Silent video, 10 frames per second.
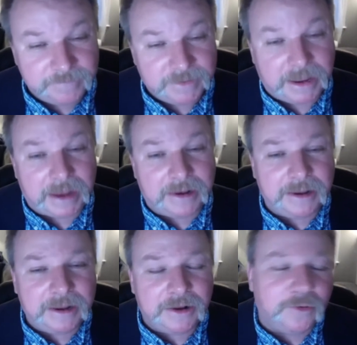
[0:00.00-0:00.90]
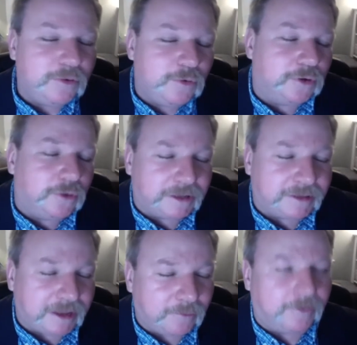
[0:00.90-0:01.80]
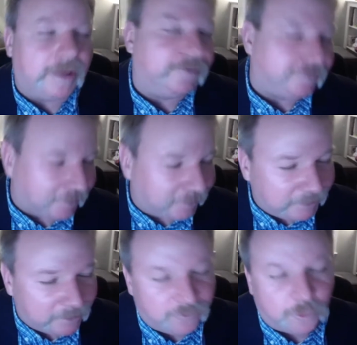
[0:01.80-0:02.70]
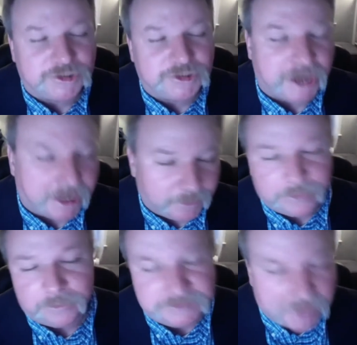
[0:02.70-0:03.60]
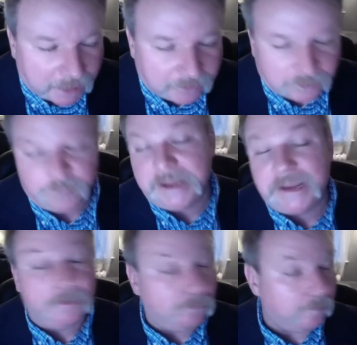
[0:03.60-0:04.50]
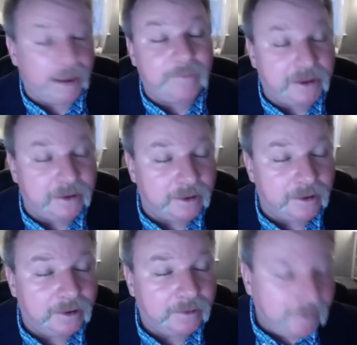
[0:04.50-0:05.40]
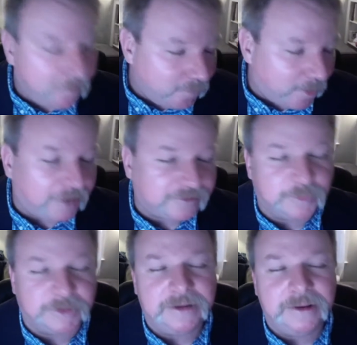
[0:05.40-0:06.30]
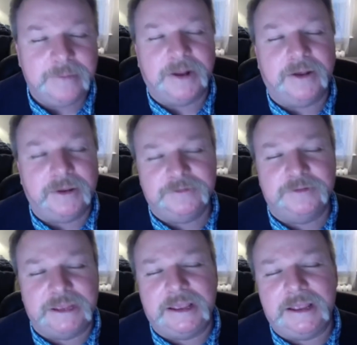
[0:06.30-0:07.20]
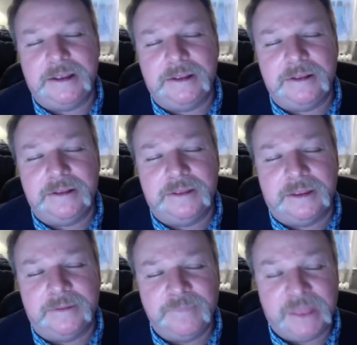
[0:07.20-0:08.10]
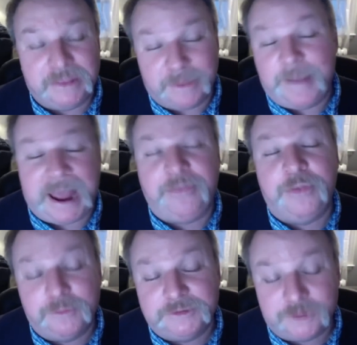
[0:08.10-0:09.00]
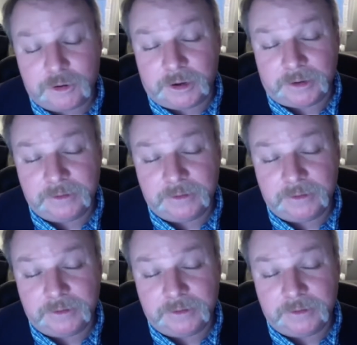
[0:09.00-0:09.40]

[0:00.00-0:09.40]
And, you can look at that. Well, that was, foreshadowing who his dad could be, maybe, and possibly. But I also think the path he was on,